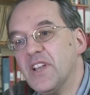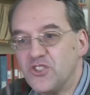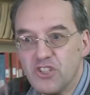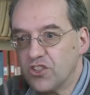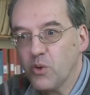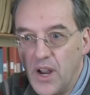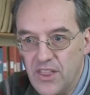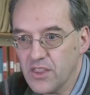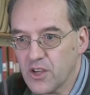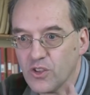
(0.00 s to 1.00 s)
It's just the
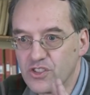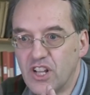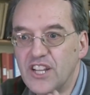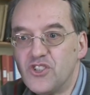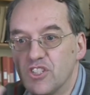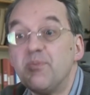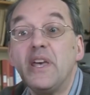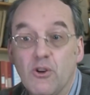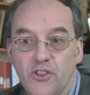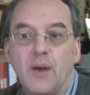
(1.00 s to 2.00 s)
way that the constellations
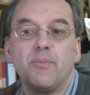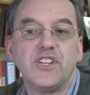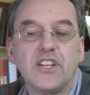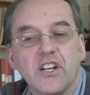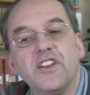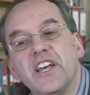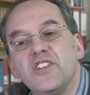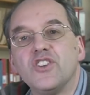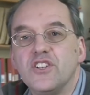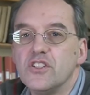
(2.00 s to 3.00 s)
appear on that particular
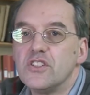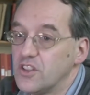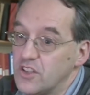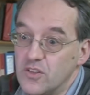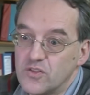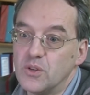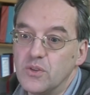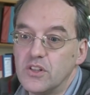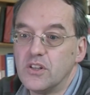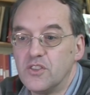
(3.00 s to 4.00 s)
date changes. And so
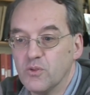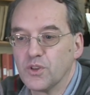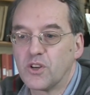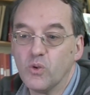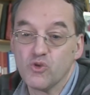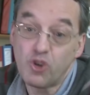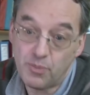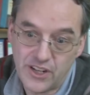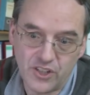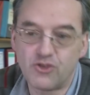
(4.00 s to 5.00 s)
the what are called
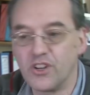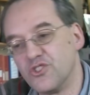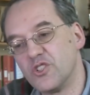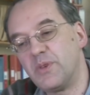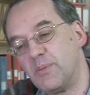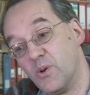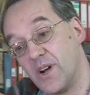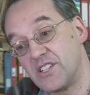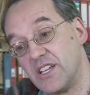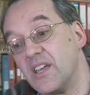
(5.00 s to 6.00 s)
tropical astrologers, people who
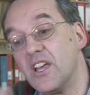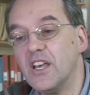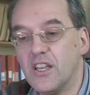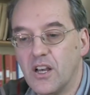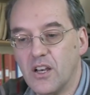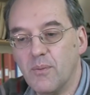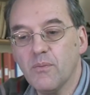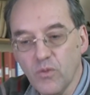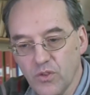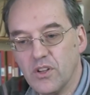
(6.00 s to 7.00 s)
actually
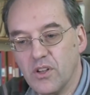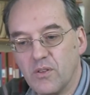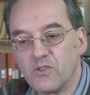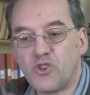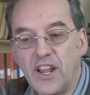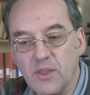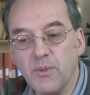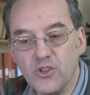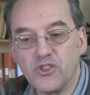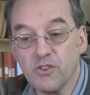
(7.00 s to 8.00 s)
track the
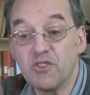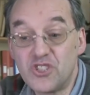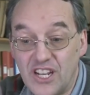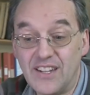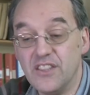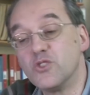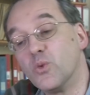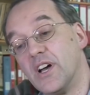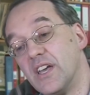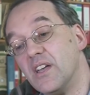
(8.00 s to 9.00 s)
motion of the sun in this
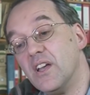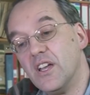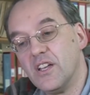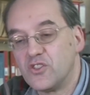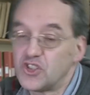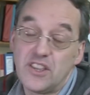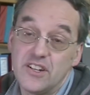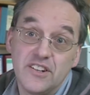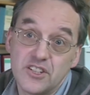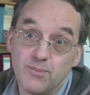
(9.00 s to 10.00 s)
way, say
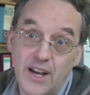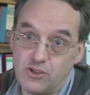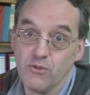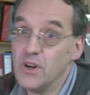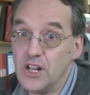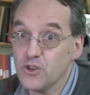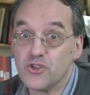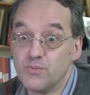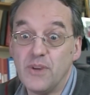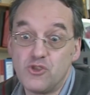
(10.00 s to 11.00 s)
that it doesn't matter, and really
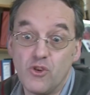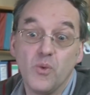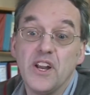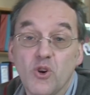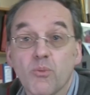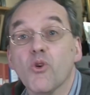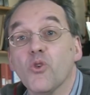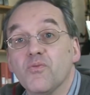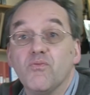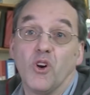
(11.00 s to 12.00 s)
you're just measuring when you're
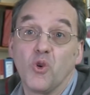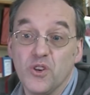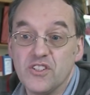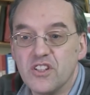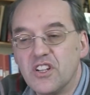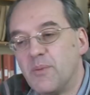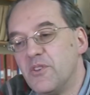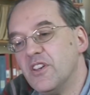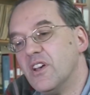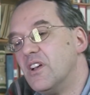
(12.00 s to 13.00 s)
born according to the time
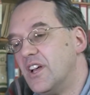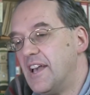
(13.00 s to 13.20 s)
of year.